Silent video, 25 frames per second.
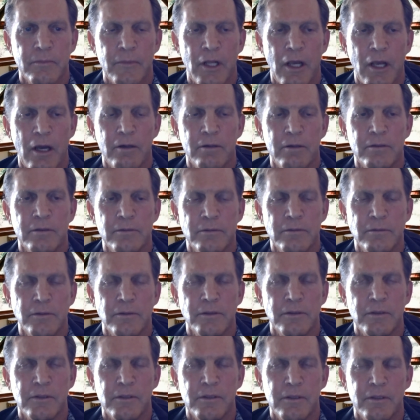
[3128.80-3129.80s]
Oh,
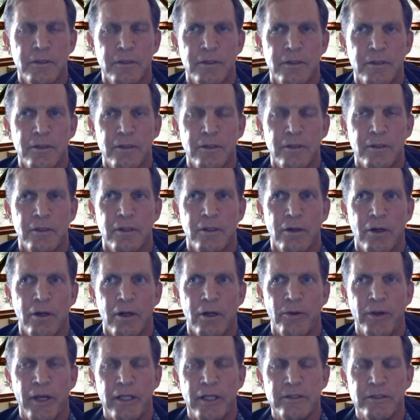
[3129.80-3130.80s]

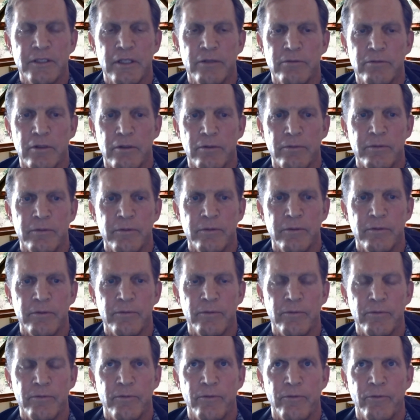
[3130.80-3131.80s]
well, we had several
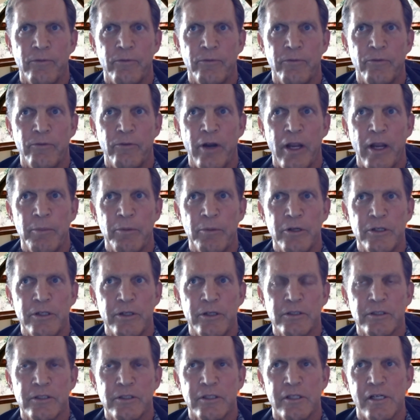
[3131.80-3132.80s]

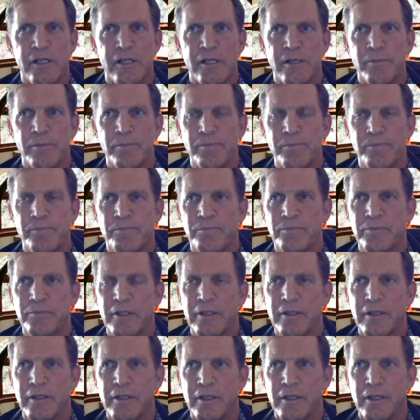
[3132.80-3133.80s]
framers. The
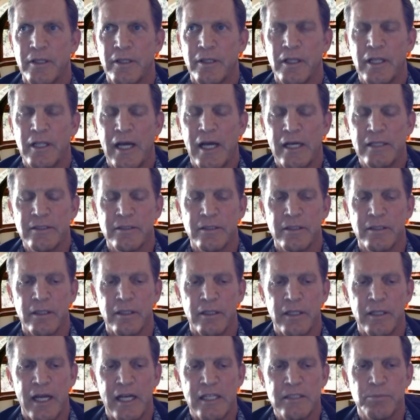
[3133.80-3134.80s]

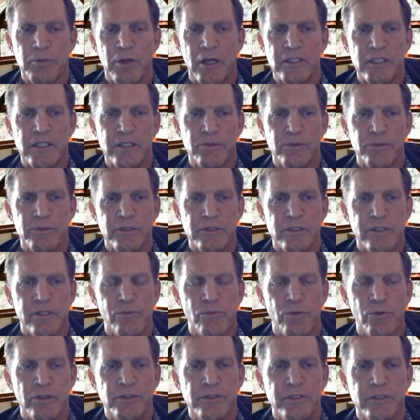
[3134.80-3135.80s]
last project was
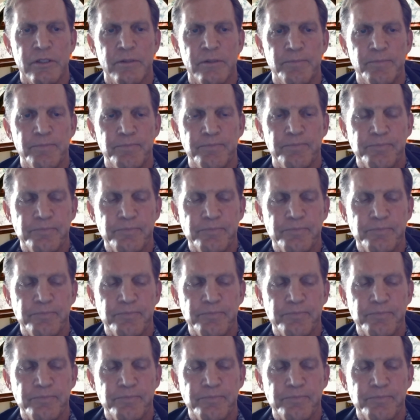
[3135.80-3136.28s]
Wilson.